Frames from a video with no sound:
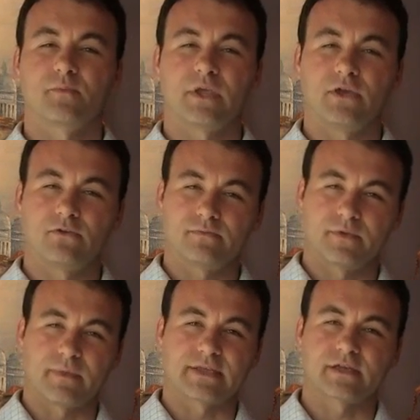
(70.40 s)
peel
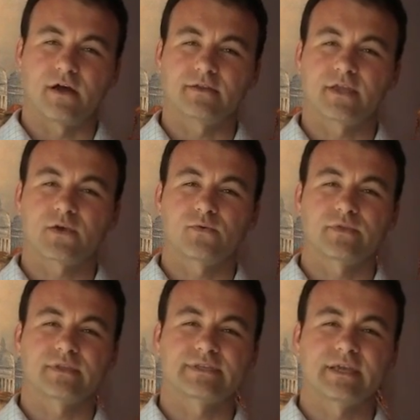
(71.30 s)
makes contact
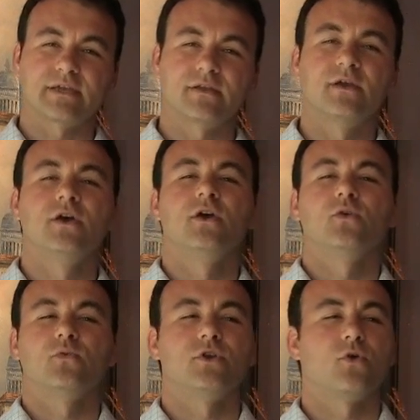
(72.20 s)
with the skin,
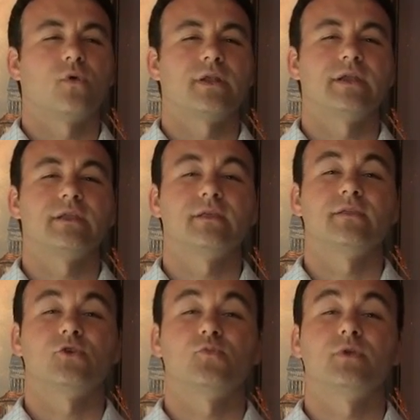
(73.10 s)
we don't want anything
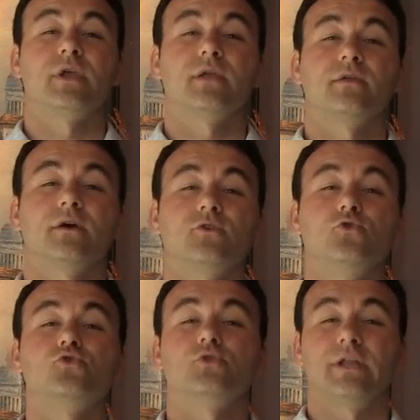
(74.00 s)
there to be
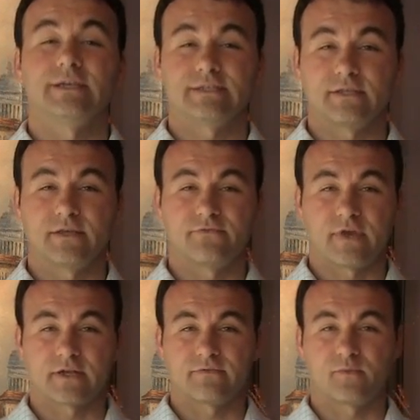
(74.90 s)
neutralizing the
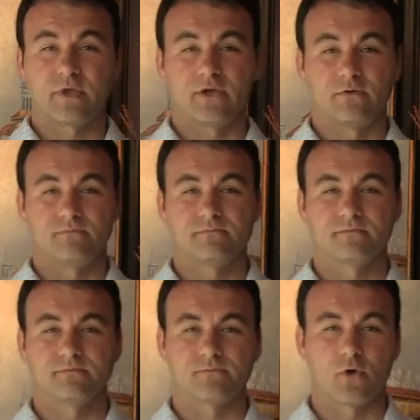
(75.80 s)
effect of the peel.
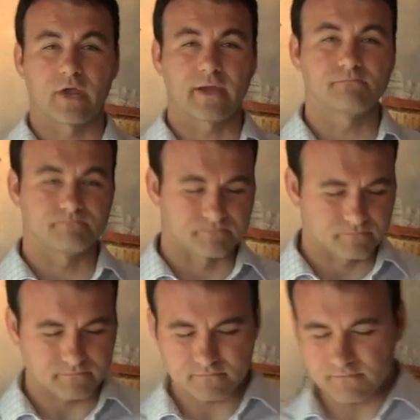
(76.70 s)
Okay?
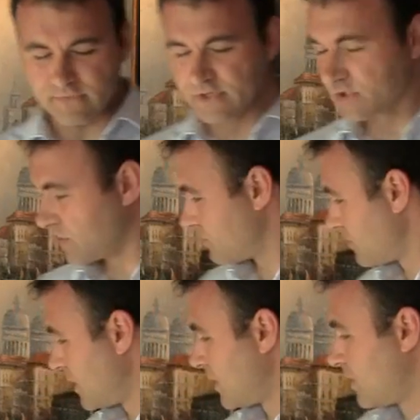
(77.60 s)
So
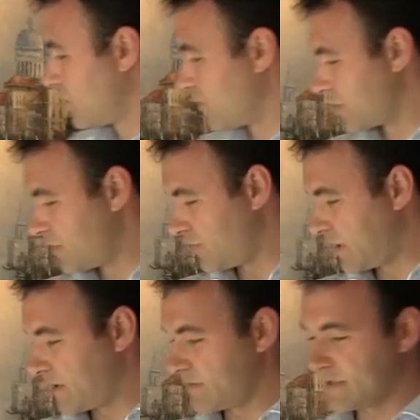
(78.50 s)
what we're going to do
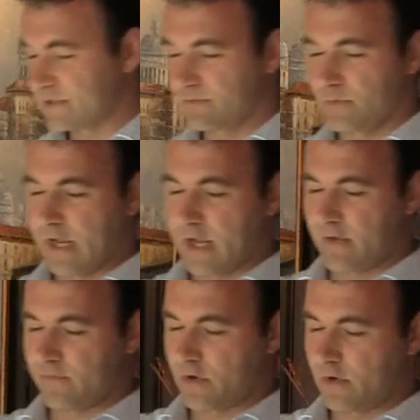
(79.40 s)
here is we
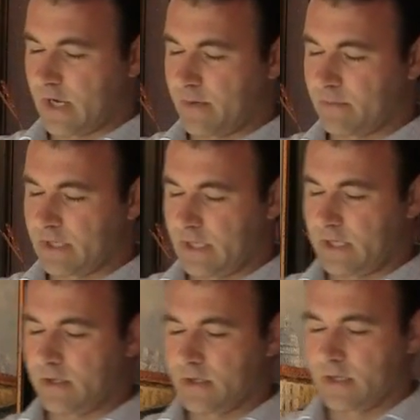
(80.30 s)
have our
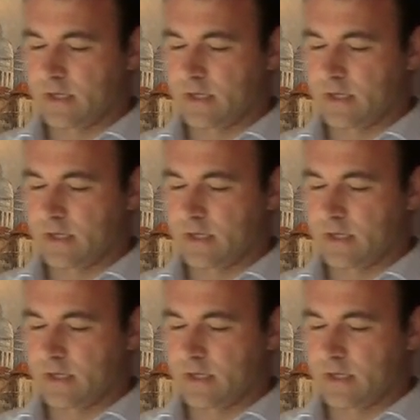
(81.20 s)
MD